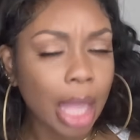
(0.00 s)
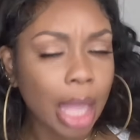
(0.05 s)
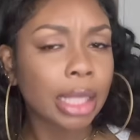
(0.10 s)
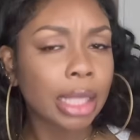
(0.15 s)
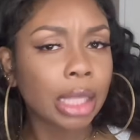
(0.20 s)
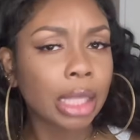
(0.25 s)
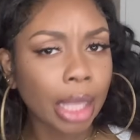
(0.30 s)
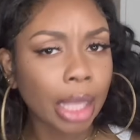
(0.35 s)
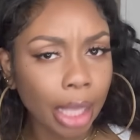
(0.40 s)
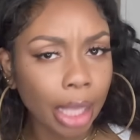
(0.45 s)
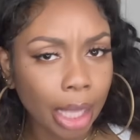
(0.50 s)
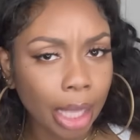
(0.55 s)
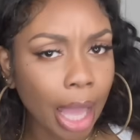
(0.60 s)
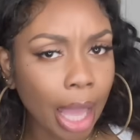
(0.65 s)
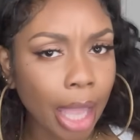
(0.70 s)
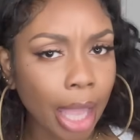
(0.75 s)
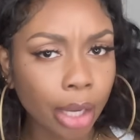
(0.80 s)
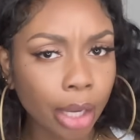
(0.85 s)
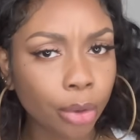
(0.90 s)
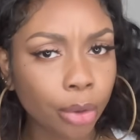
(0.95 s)
Yeah,
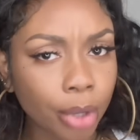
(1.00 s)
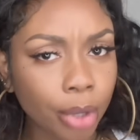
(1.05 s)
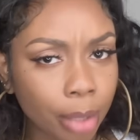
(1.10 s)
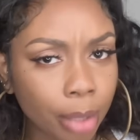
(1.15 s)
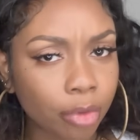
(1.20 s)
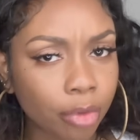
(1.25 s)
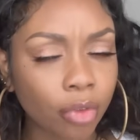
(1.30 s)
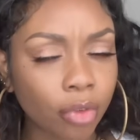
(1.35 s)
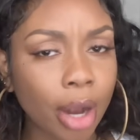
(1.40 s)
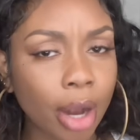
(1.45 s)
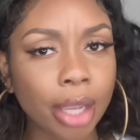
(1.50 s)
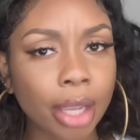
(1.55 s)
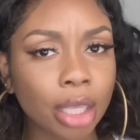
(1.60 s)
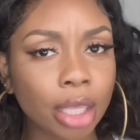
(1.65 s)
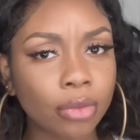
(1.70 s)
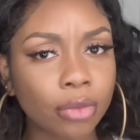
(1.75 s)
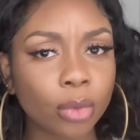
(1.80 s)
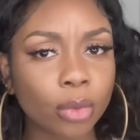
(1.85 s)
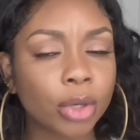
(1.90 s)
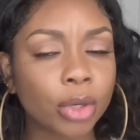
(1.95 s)
I agreed before I
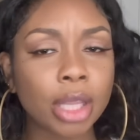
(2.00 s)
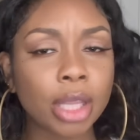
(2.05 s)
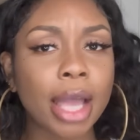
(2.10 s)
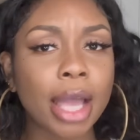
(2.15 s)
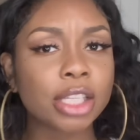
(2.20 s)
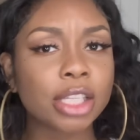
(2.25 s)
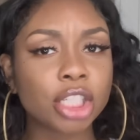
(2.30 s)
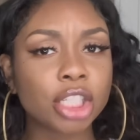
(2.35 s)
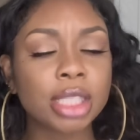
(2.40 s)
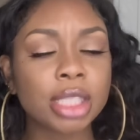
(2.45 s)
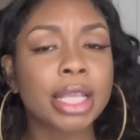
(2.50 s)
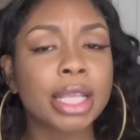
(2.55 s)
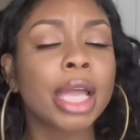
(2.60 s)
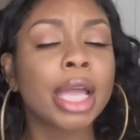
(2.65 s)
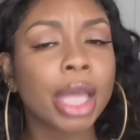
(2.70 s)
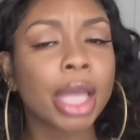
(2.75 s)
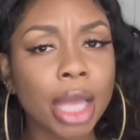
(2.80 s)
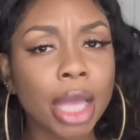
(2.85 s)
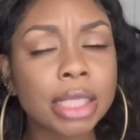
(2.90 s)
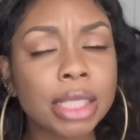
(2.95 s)
even realized she
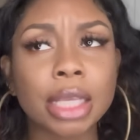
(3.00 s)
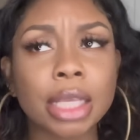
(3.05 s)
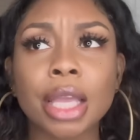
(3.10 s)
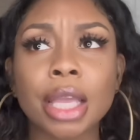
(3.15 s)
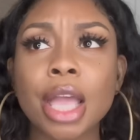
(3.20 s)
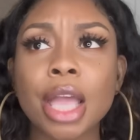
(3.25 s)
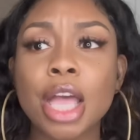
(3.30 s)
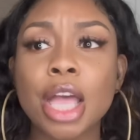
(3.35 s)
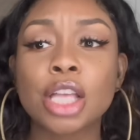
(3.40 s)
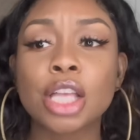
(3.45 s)
said cousin.